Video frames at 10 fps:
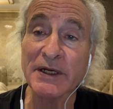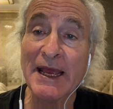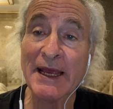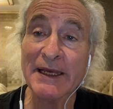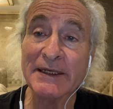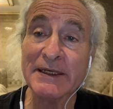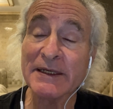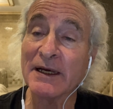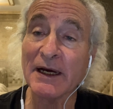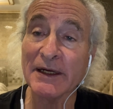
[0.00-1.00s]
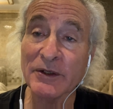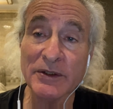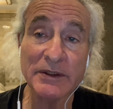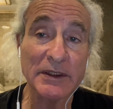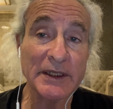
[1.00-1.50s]
and I
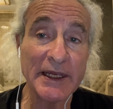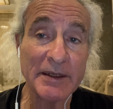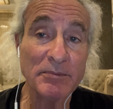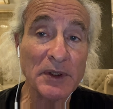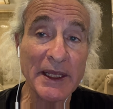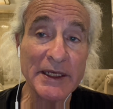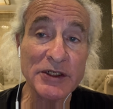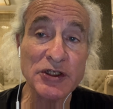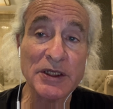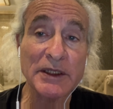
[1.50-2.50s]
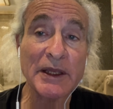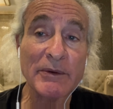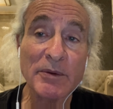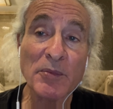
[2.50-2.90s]
heard that they had pledged that they would